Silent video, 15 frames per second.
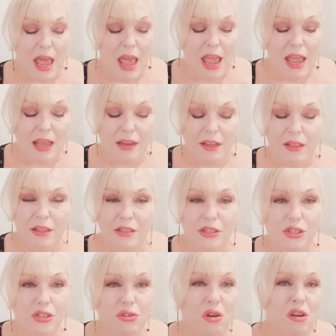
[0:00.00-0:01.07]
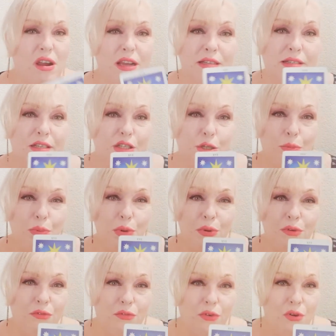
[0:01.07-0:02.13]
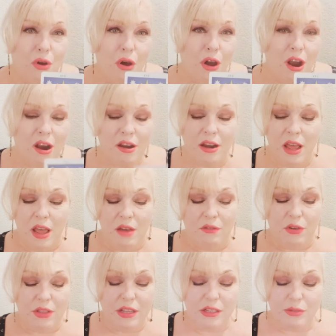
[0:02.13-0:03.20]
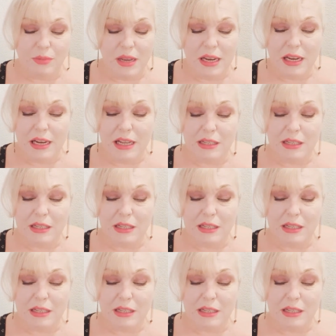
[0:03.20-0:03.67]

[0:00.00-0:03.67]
And the star is such a beautiful card for this reading,